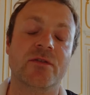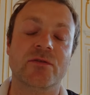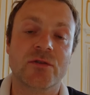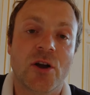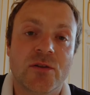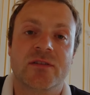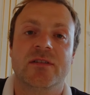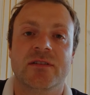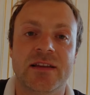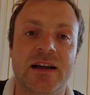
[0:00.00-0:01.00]

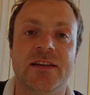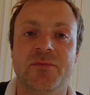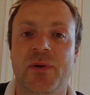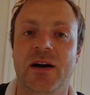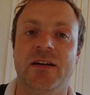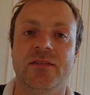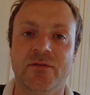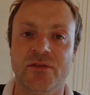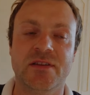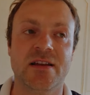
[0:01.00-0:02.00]
not nice parts
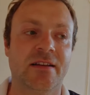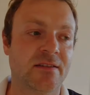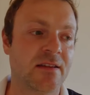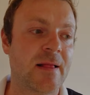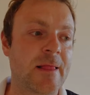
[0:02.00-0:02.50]
of the ceilings.